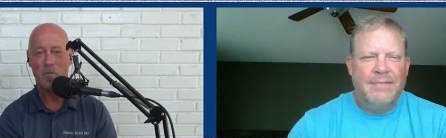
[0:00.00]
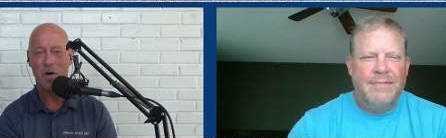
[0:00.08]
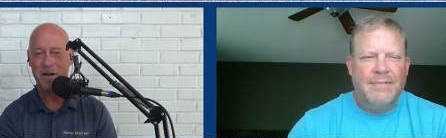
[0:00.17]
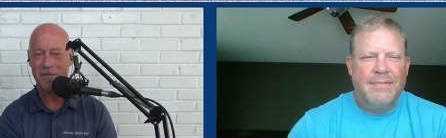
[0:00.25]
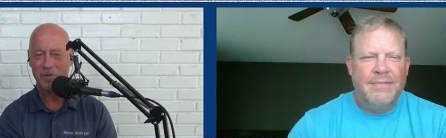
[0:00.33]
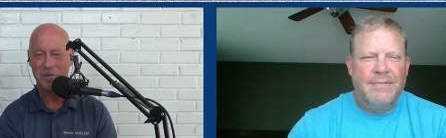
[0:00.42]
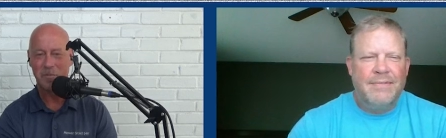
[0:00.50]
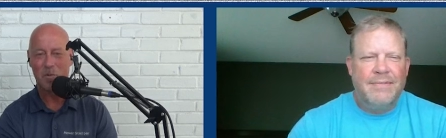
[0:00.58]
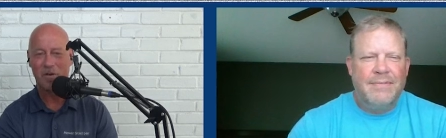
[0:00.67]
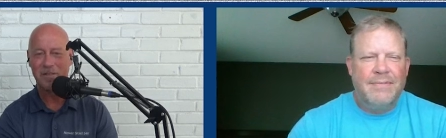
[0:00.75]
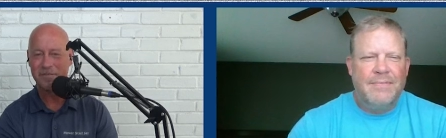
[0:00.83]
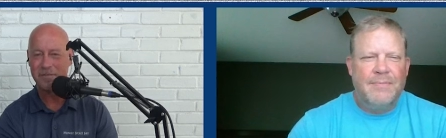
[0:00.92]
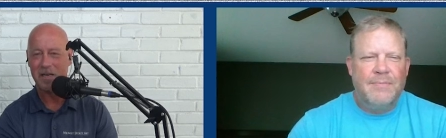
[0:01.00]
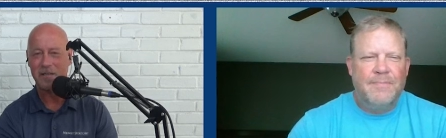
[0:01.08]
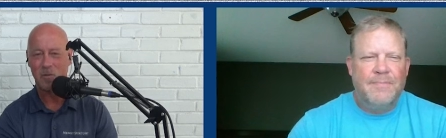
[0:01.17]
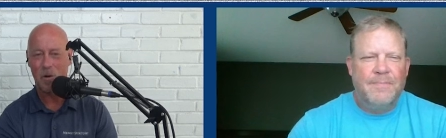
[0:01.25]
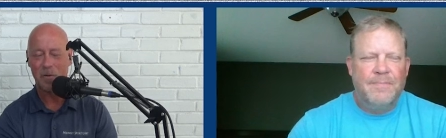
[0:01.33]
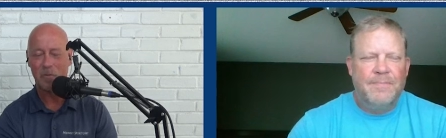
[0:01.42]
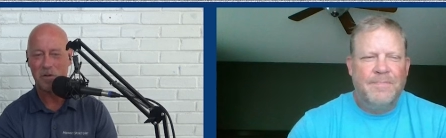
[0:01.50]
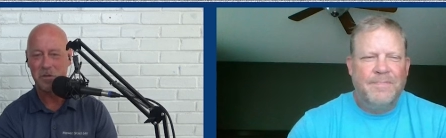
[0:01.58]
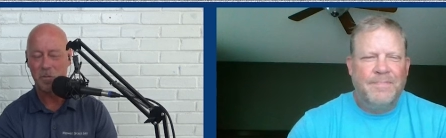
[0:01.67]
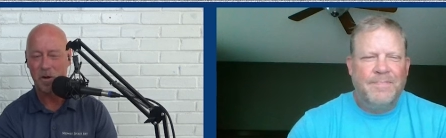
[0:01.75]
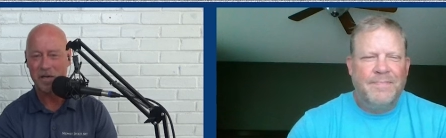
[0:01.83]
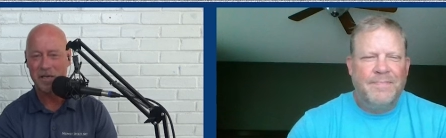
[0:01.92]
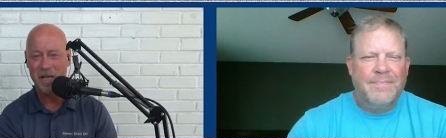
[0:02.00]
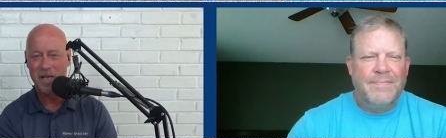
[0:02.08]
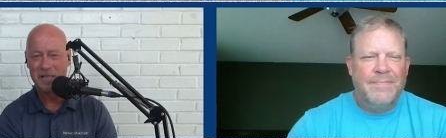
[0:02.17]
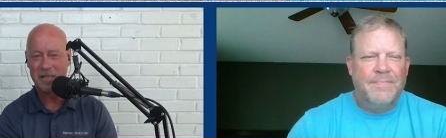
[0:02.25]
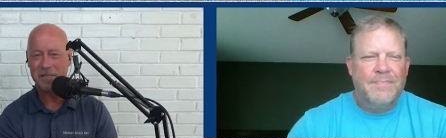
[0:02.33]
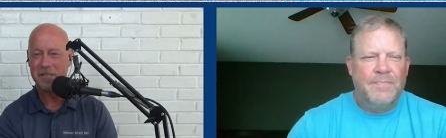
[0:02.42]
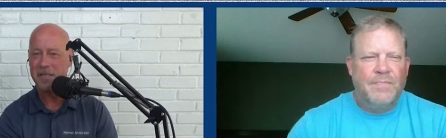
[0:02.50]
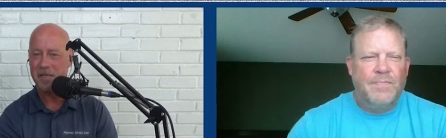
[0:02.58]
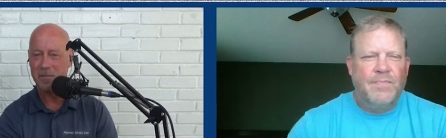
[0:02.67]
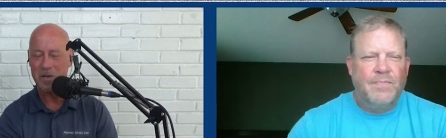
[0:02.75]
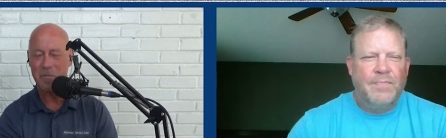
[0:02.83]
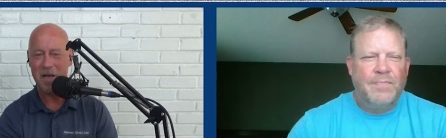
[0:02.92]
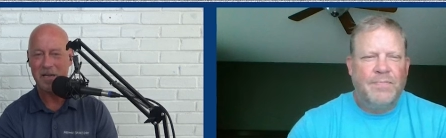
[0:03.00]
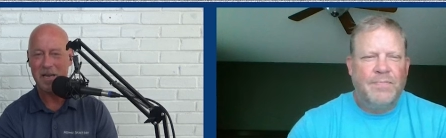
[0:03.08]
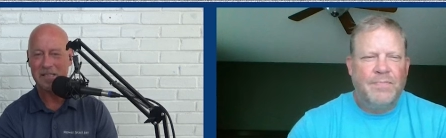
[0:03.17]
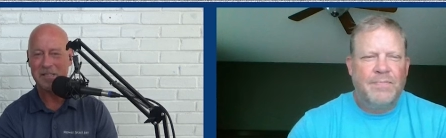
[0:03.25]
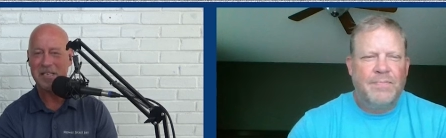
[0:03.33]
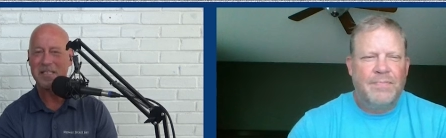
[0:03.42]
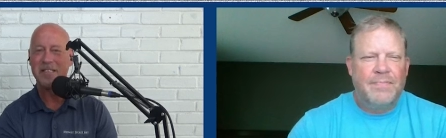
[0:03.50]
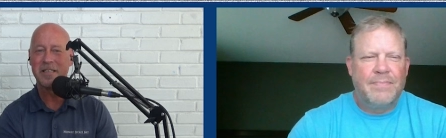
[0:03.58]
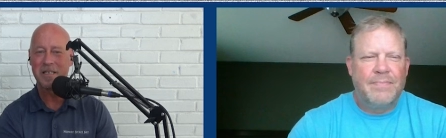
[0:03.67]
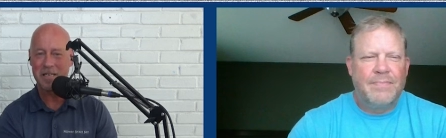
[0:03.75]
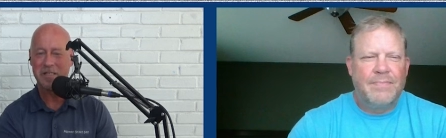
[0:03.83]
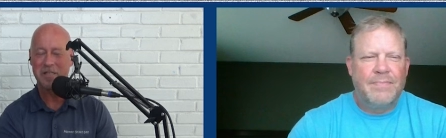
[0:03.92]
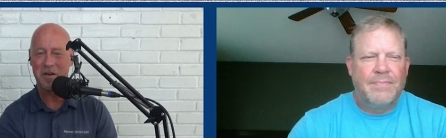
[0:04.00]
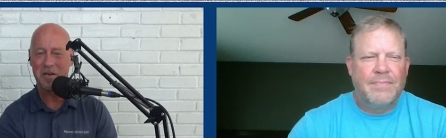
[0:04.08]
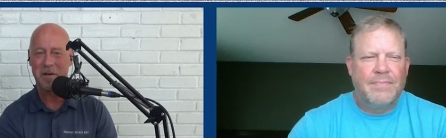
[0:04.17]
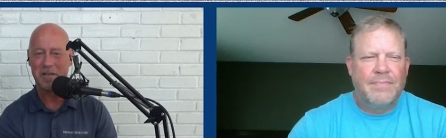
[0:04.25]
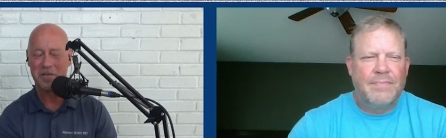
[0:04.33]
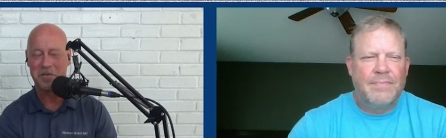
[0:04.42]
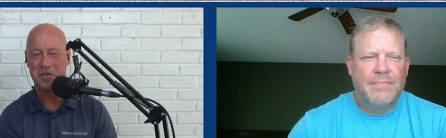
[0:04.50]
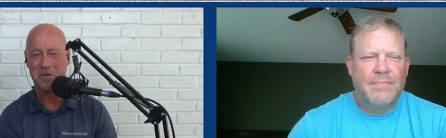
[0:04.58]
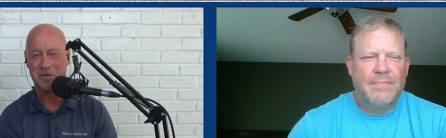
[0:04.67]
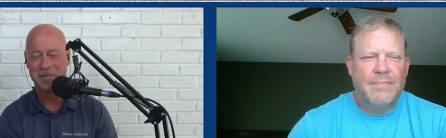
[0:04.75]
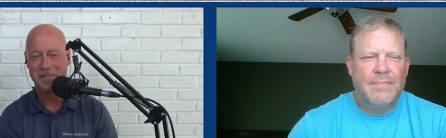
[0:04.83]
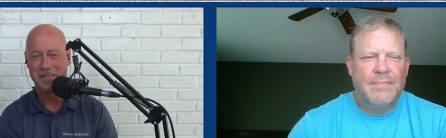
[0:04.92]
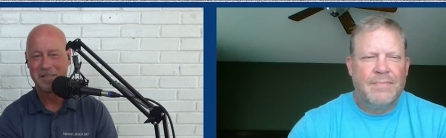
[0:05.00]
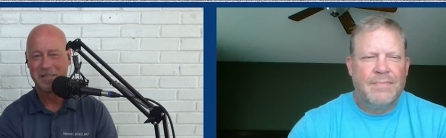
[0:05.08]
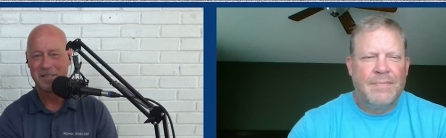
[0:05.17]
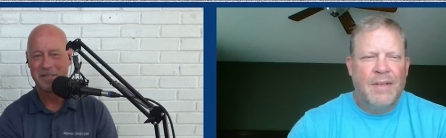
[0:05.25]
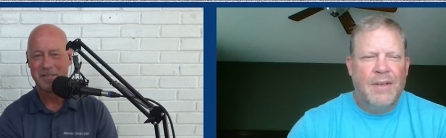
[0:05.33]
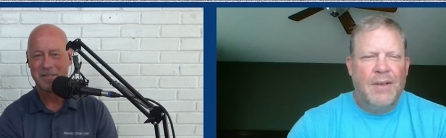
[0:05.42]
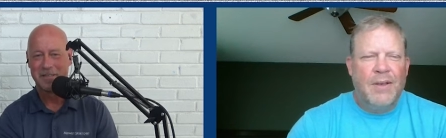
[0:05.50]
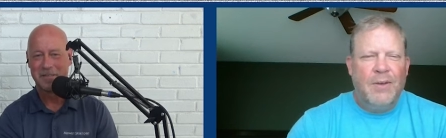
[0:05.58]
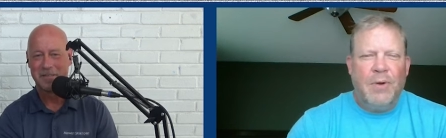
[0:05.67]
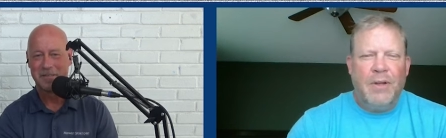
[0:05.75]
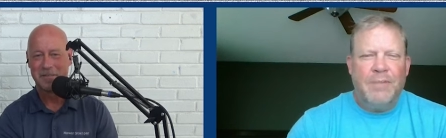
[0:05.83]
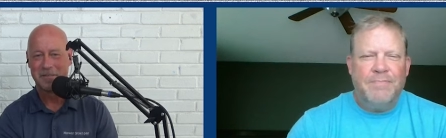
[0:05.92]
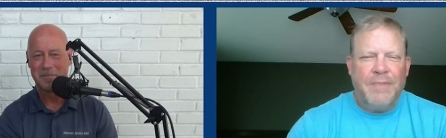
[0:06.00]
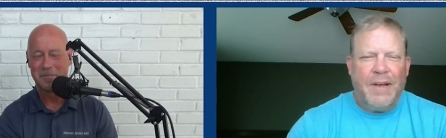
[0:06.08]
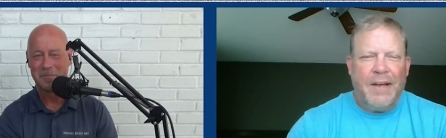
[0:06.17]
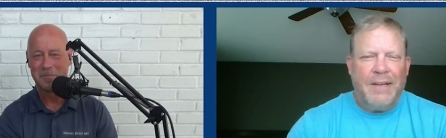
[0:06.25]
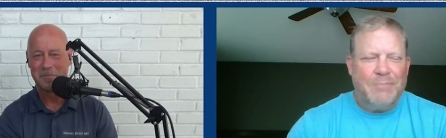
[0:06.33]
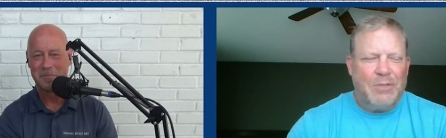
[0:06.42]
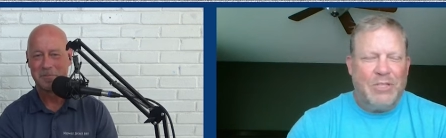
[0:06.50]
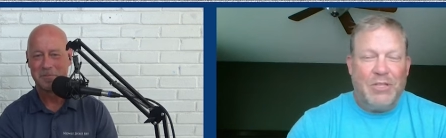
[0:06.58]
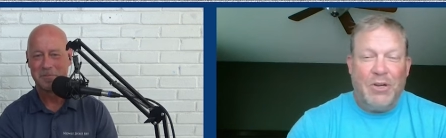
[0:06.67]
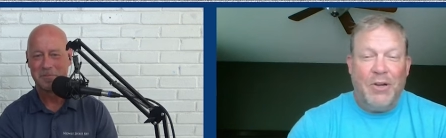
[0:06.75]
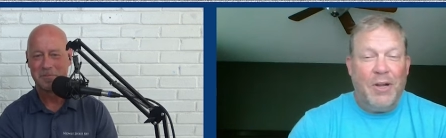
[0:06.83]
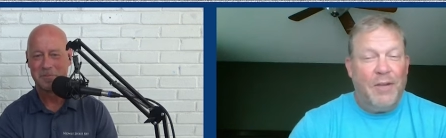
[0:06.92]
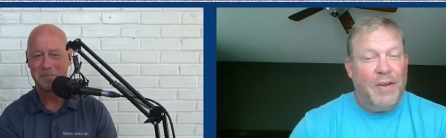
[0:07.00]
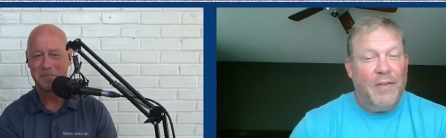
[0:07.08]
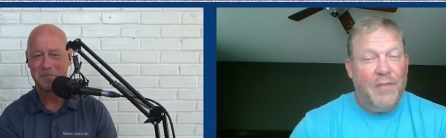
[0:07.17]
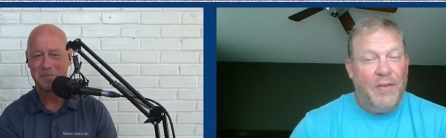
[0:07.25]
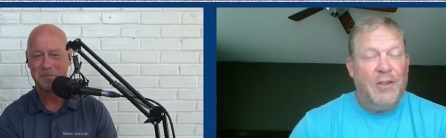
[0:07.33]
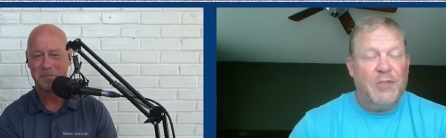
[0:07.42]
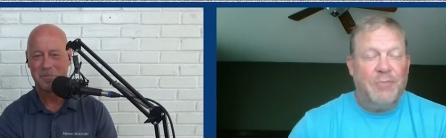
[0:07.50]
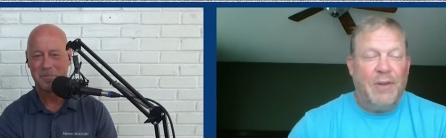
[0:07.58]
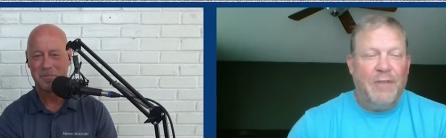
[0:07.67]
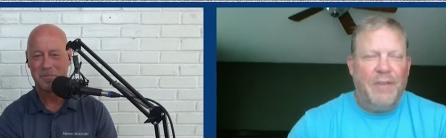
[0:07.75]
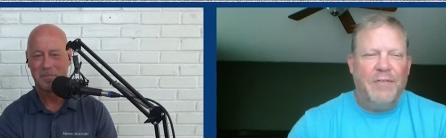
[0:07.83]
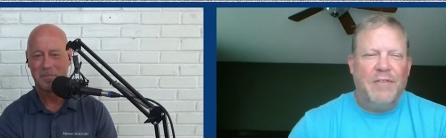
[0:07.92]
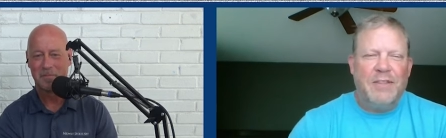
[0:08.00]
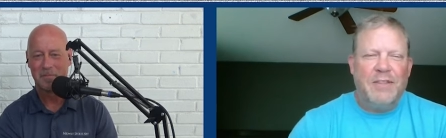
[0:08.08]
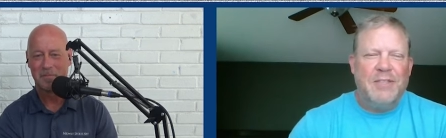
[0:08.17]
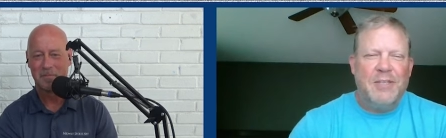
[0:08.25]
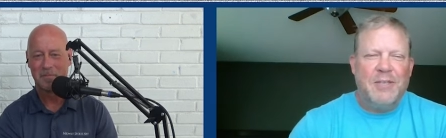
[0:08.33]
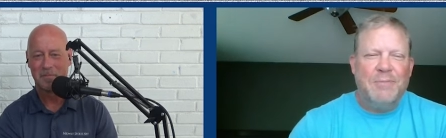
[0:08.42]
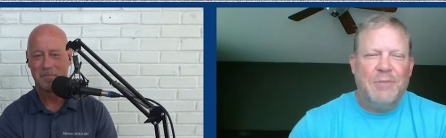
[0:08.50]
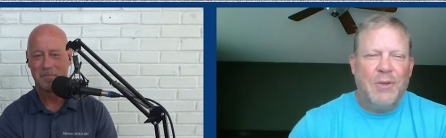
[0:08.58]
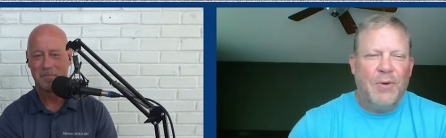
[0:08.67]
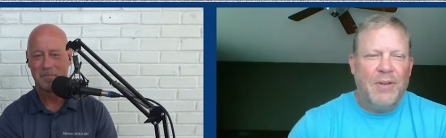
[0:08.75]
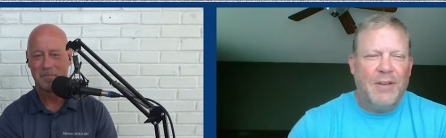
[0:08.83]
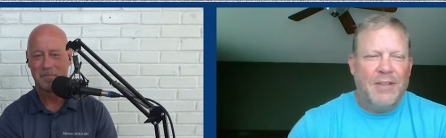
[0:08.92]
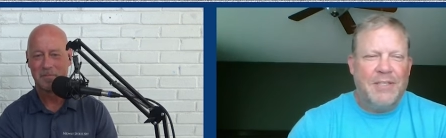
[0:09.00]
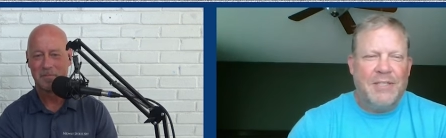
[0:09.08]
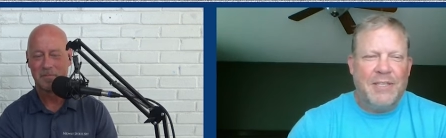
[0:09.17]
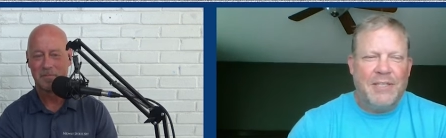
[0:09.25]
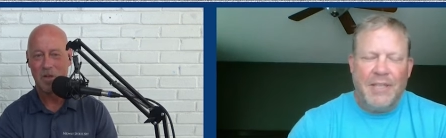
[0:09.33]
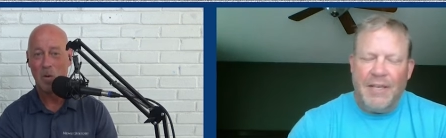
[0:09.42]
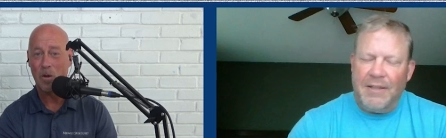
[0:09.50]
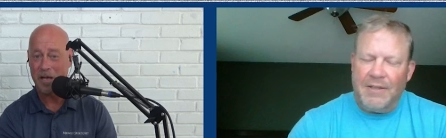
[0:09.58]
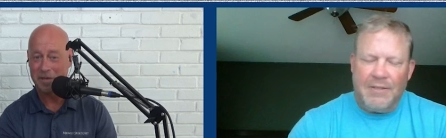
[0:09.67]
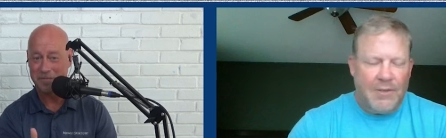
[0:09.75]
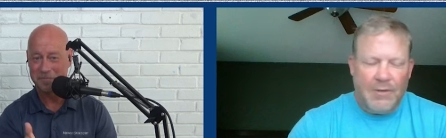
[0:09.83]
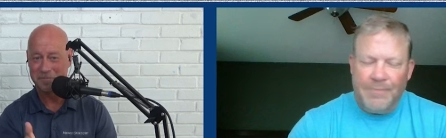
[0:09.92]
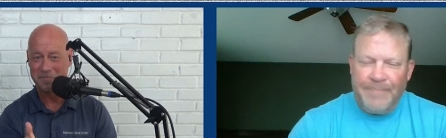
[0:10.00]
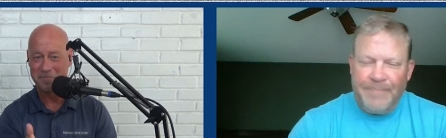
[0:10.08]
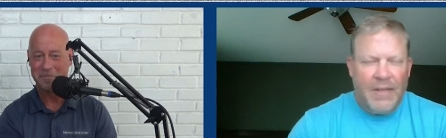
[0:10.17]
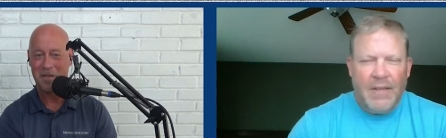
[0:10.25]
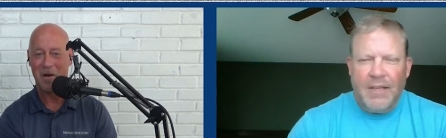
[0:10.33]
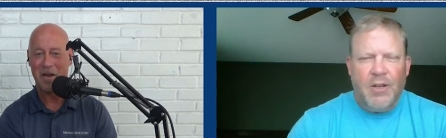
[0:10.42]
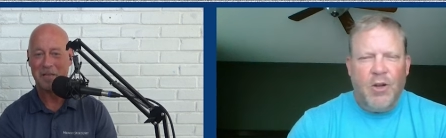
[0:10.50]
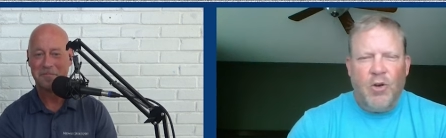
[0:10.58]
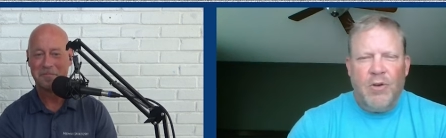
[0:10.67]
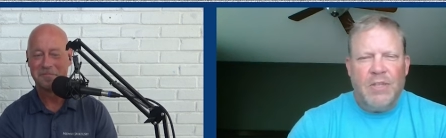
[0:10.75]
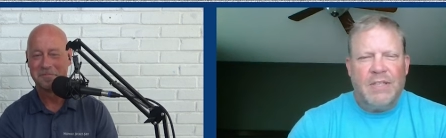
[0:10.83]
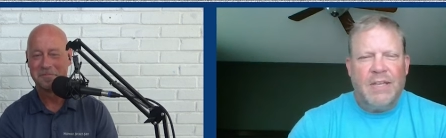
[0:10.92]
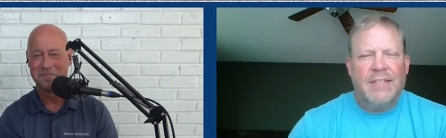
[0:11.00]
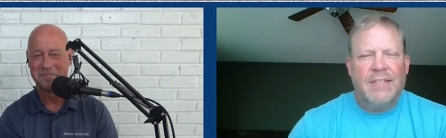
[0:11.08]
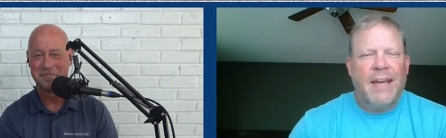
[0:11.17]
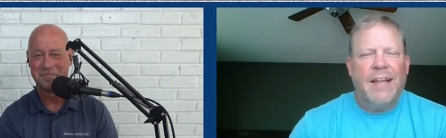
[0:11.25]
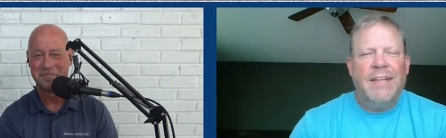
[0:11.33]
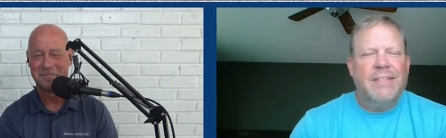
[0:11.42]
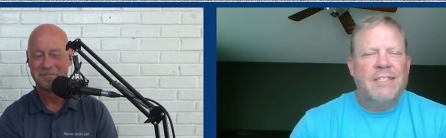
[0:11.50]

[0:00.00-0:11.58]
Speaker 1: whatever sport, not quite what you wanted. Tell us a little bit about last season, then let's talk about this year.
Speaker 2: Well, uh, start off, I finished my 15th season. I'm going into the 16th. So, you right. know, it's it's kind of like